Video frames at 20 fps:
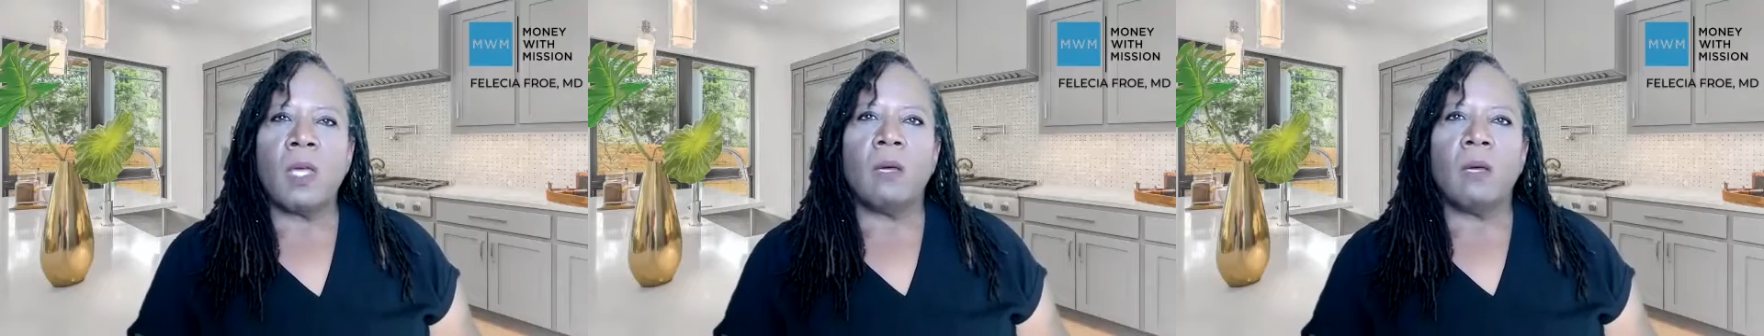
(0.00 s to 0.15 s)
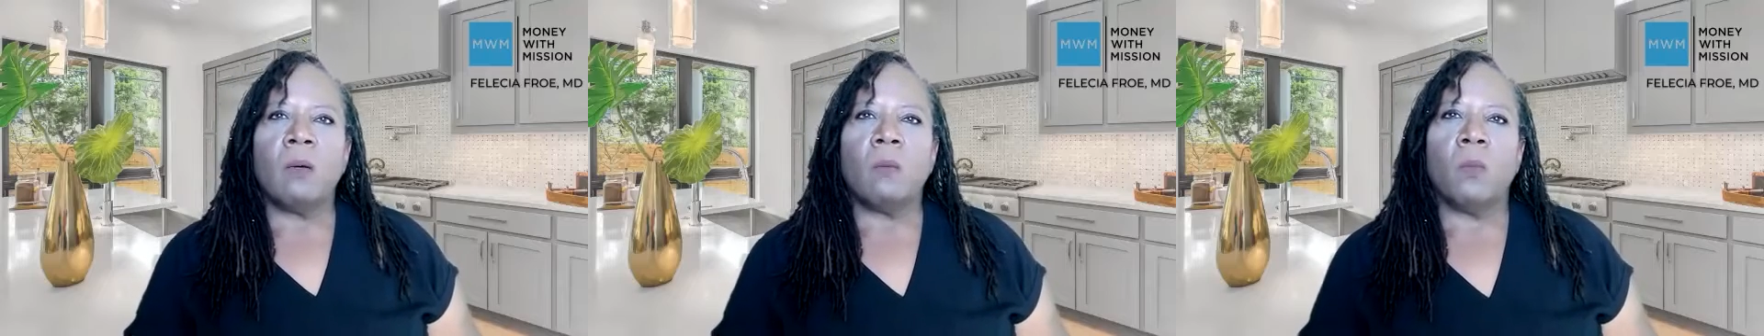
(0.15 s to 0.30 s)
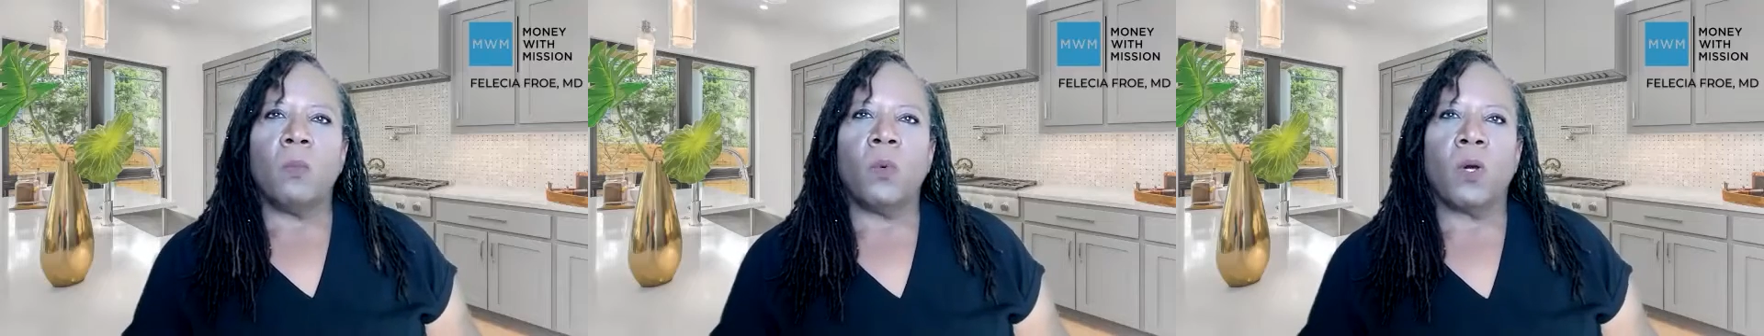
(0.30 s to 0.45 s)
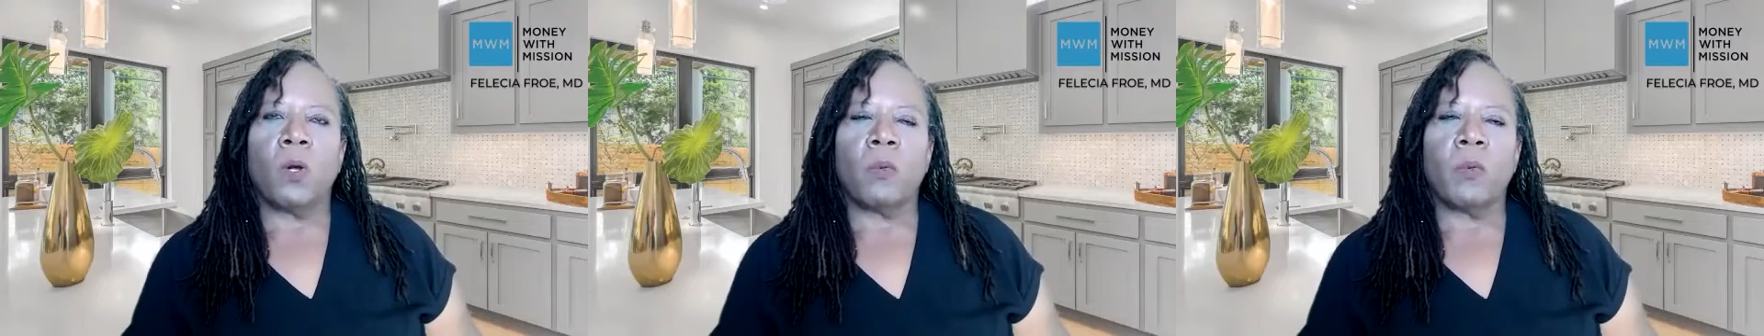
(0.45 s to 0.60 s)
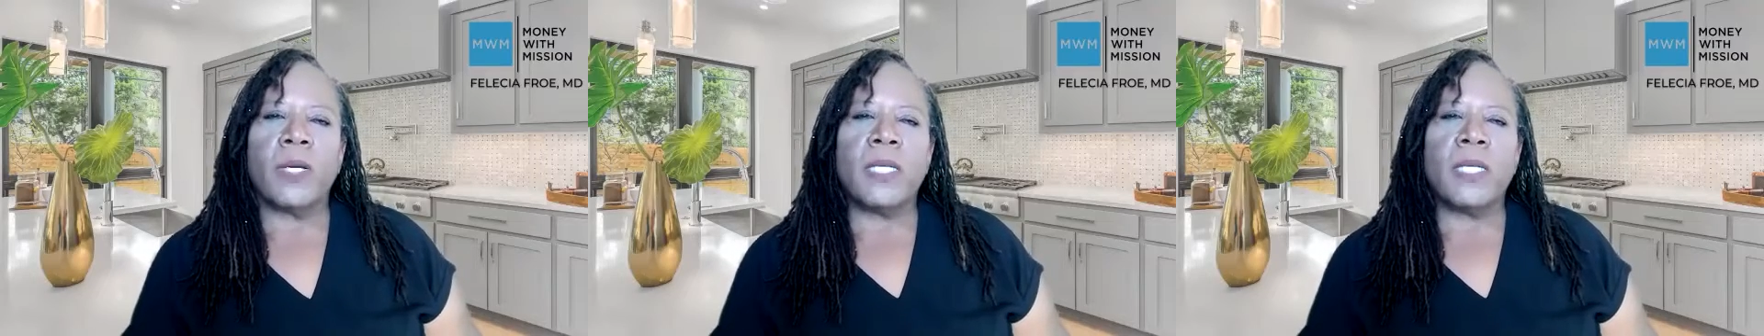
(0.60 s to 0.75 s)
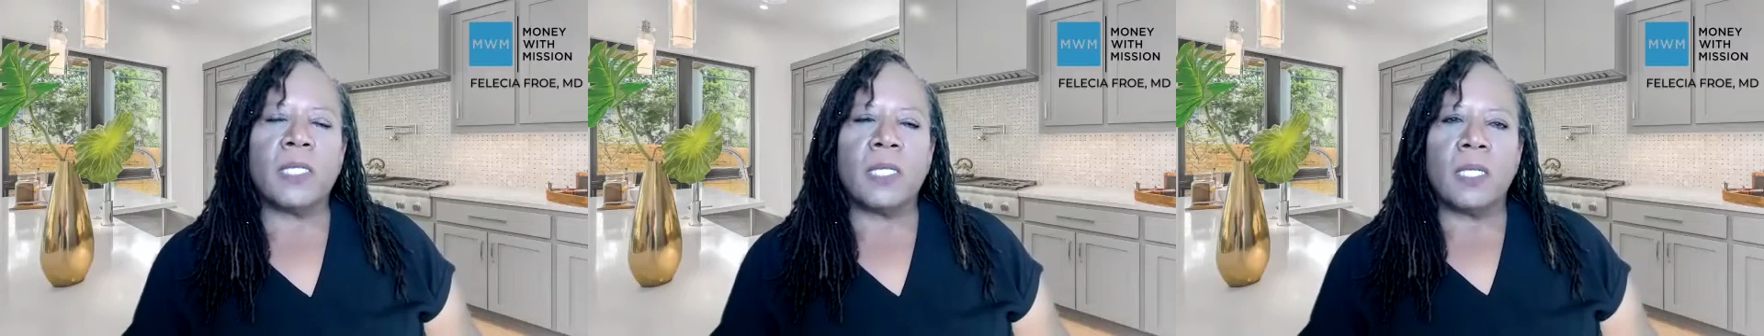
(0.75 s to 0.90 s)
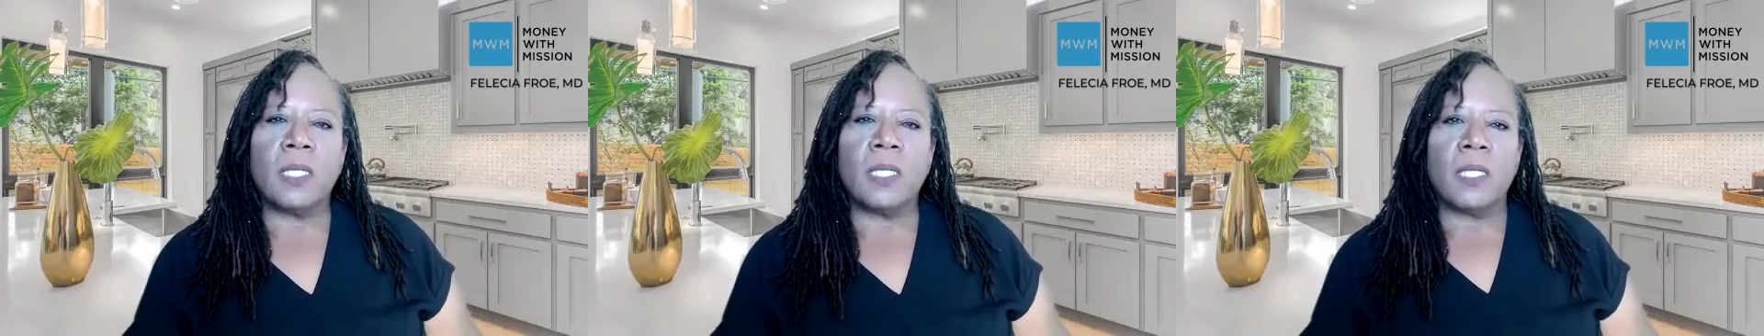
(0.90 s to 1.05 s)
More
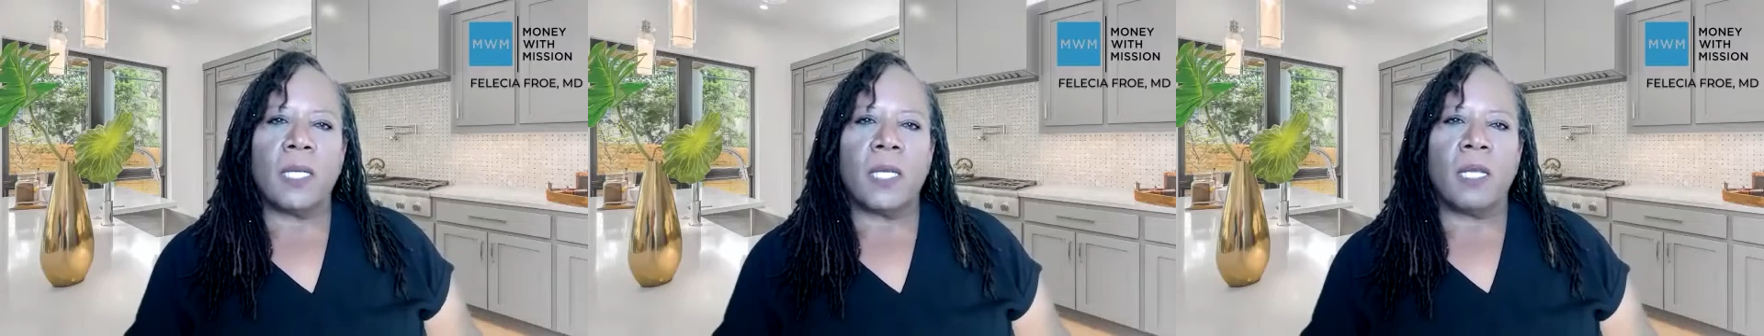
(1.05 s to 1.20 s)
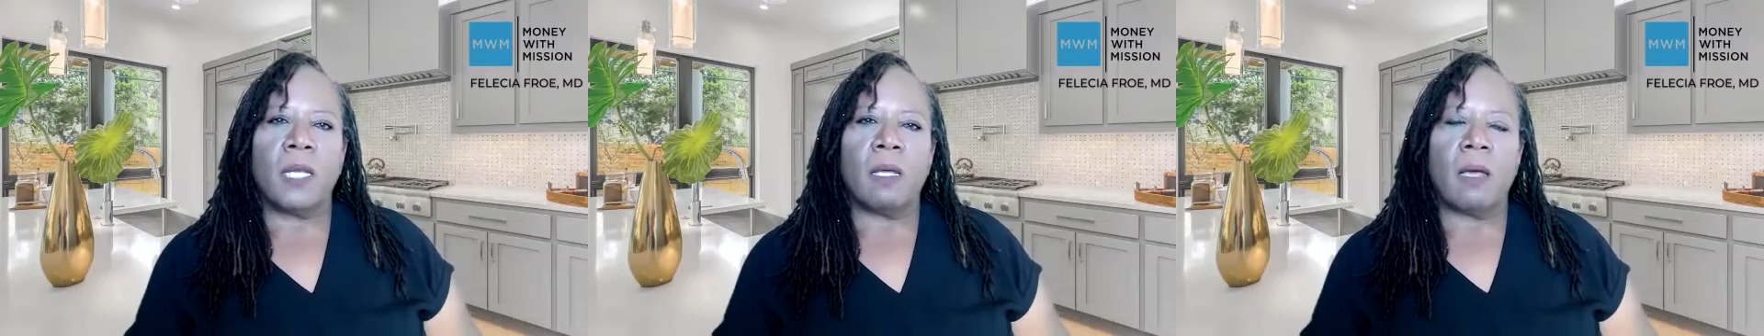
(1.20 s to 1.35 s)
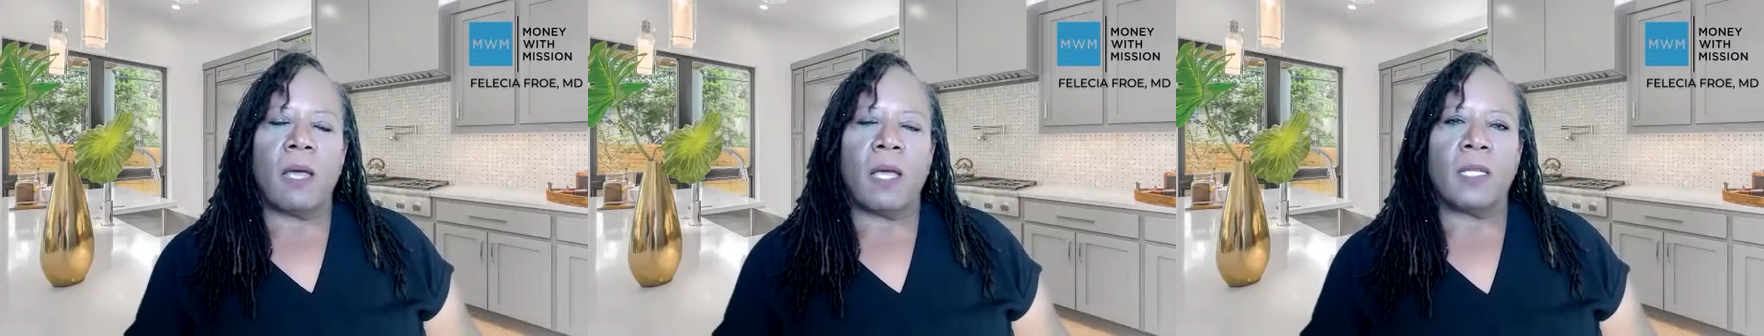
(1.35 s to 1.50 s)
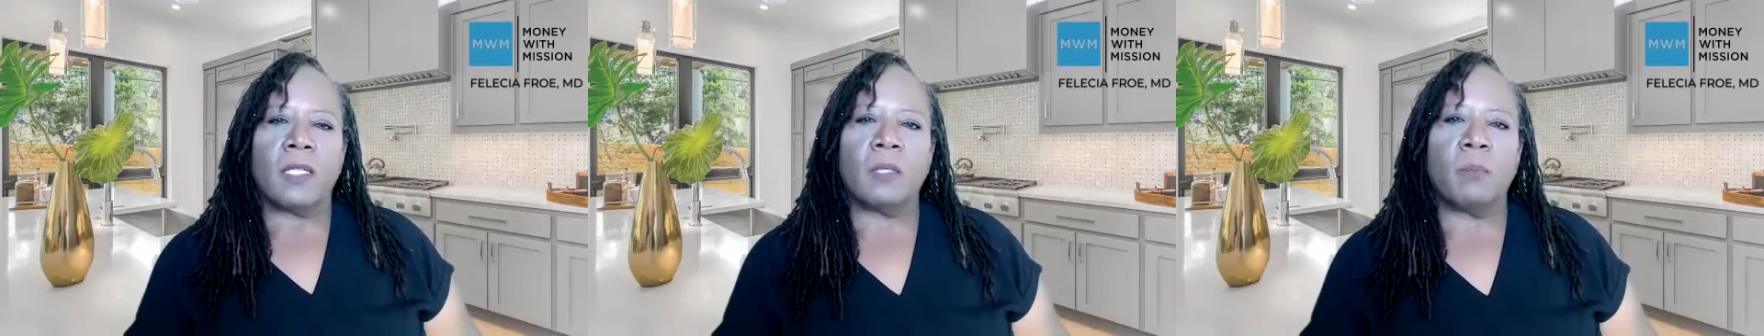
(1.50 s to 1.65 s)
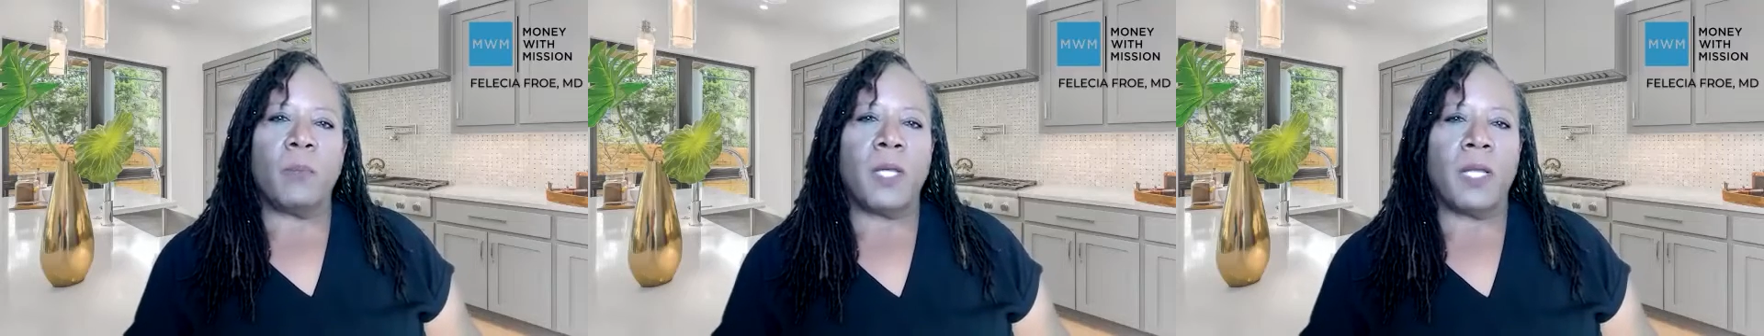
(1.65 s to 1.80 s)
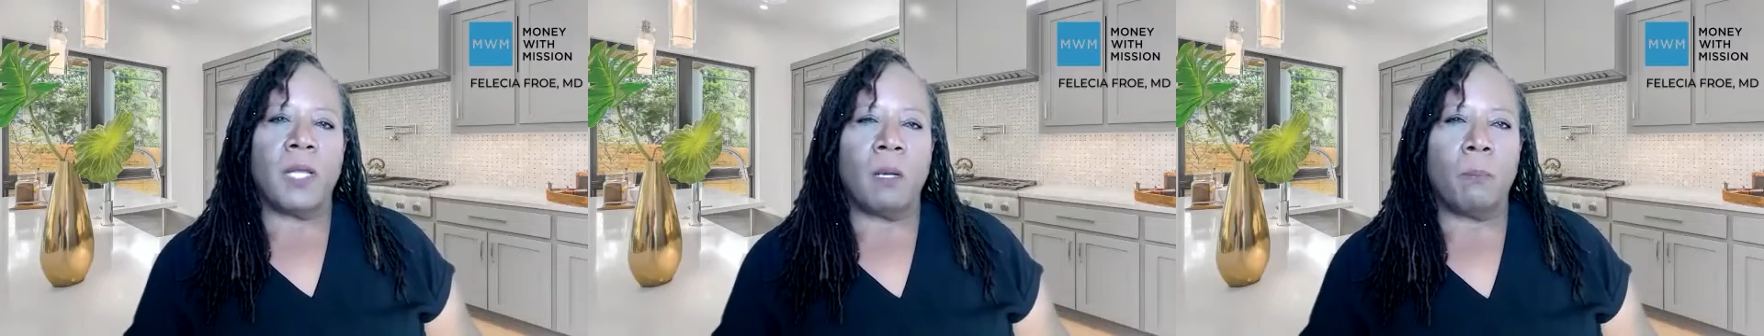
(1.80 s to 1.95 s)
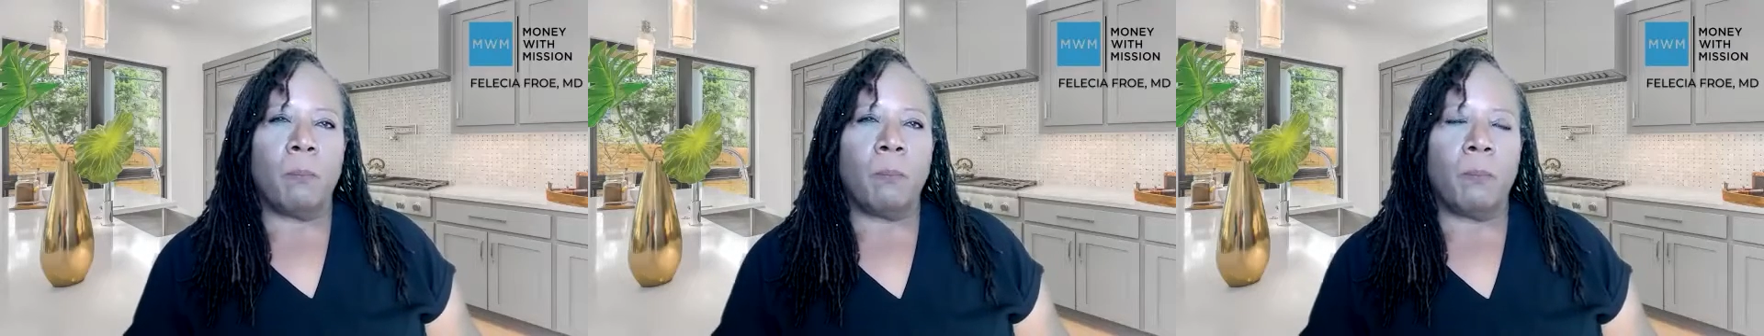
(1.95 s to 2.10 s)
recently, it's been
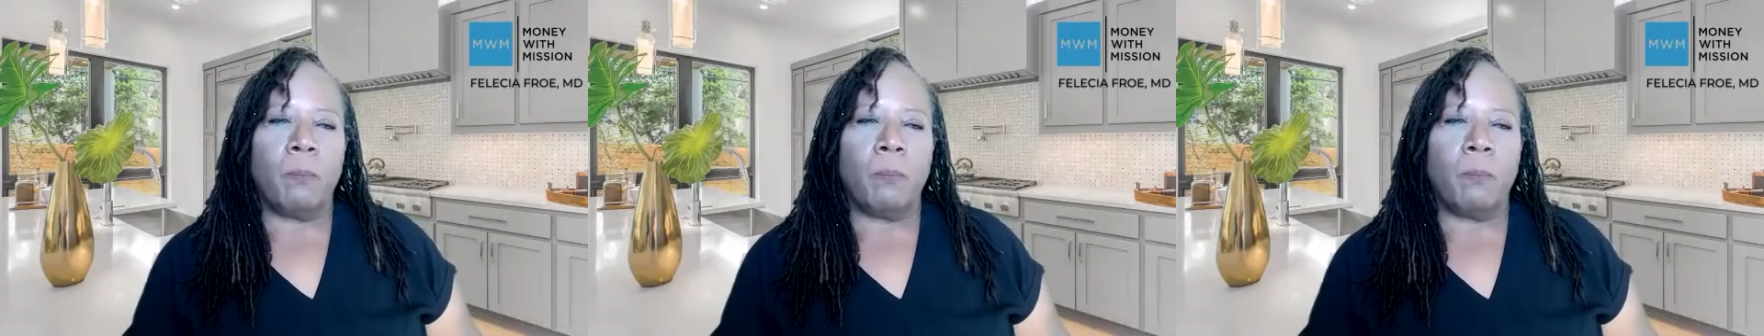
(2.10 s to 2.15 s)
uh,